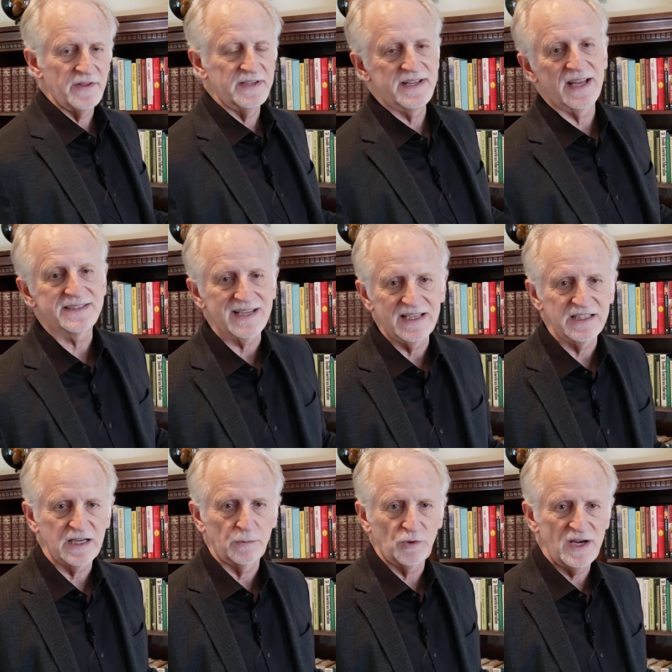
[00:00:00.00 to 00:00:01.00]
the debt to
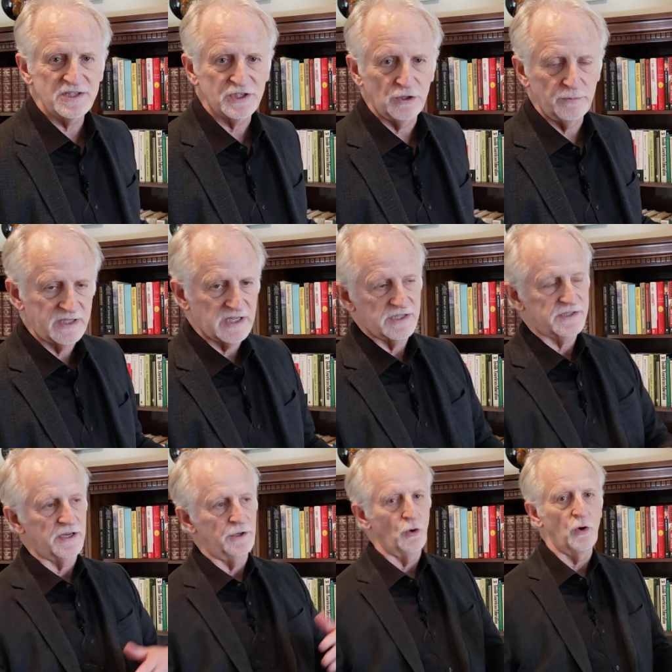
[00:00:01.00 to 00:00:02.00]
income ratio? Because
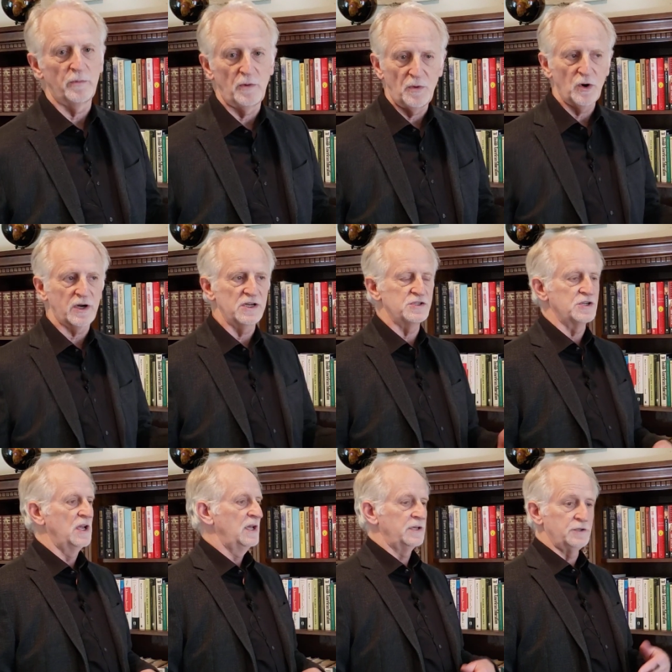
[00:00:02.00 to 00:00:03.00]
in a normal mortgage,
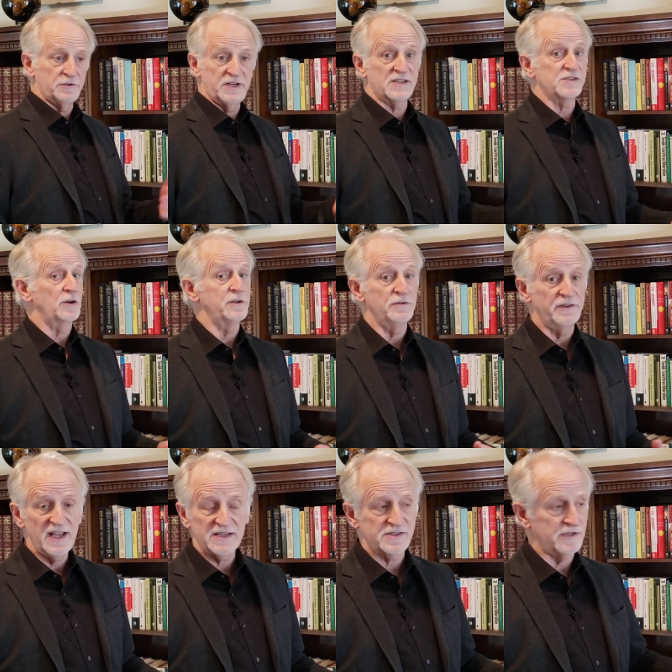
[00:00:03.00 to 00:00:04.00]
your debts are your
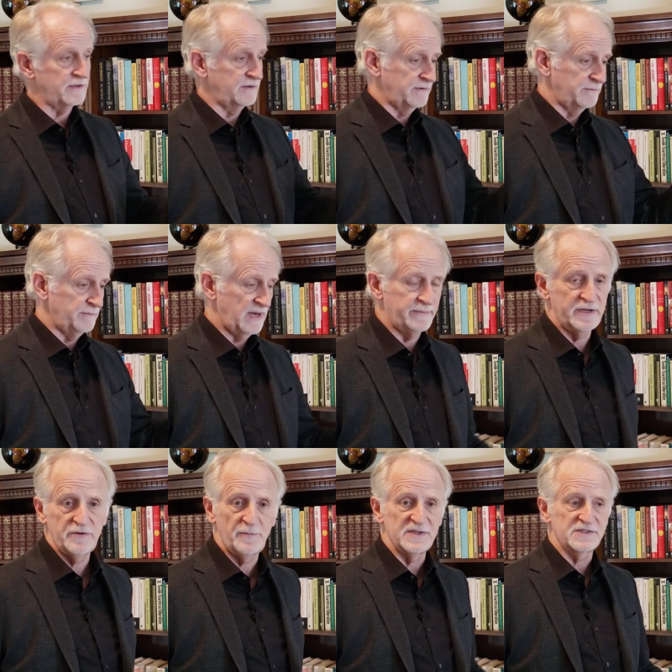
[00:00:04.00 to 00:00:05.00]
debts, and maybe
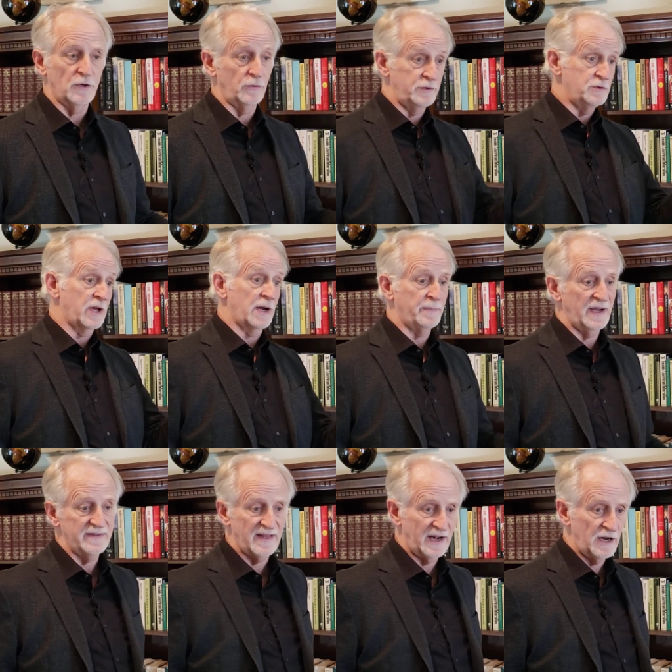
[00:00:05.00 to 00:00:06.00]
you've been told you got to
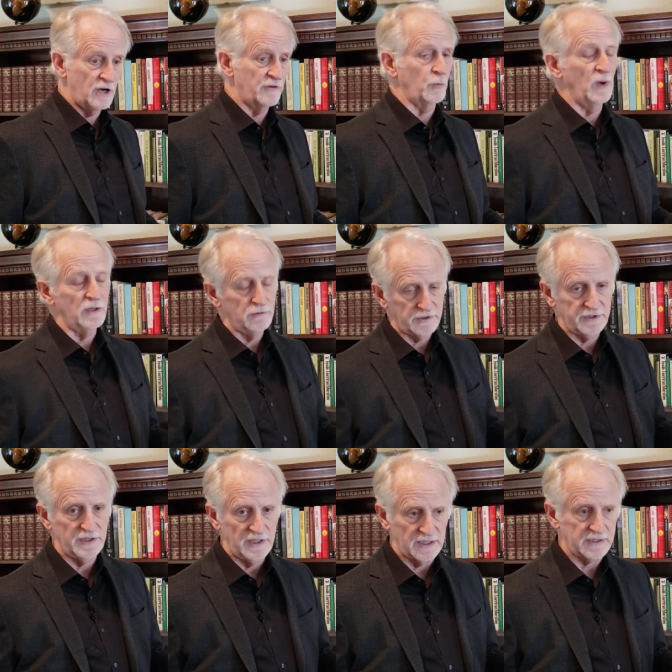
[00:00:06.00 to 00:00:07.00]
pay that off. Well,
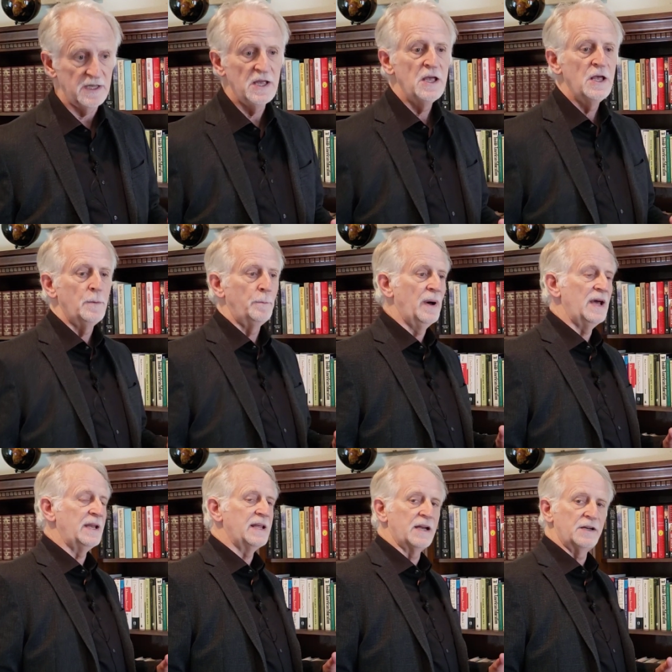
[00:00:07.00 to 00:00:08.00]
good luck.
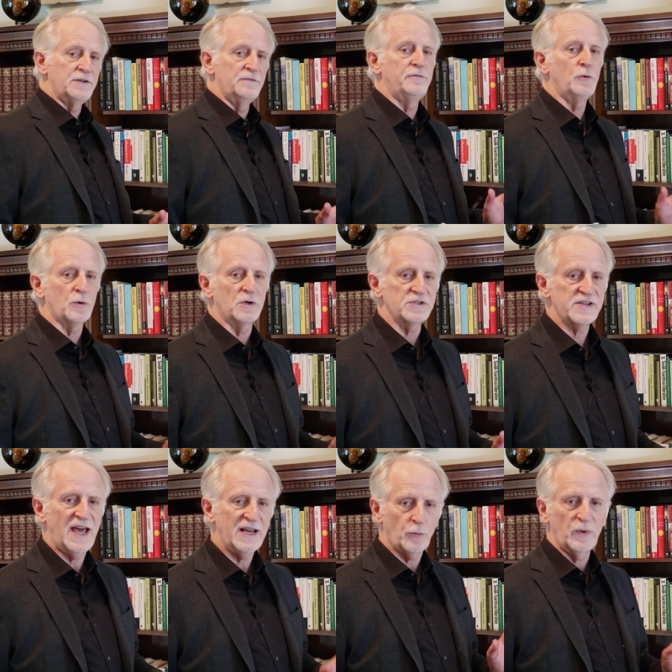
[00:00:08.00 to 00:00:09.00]
But in a divorce,
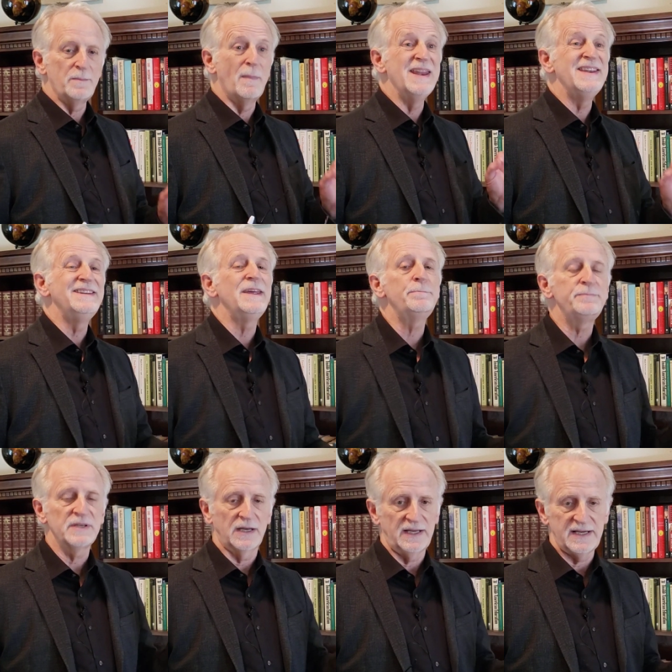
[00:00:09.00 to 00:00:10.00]
how do we
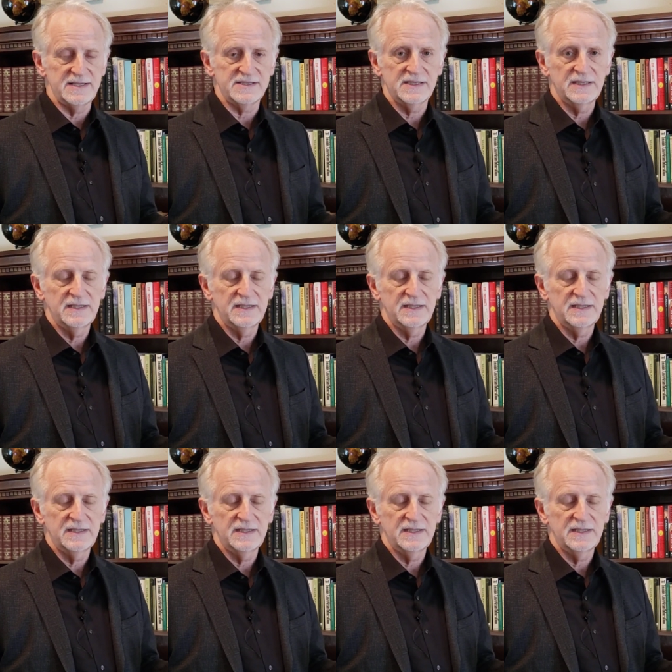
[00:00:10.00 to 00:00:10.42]
manipulate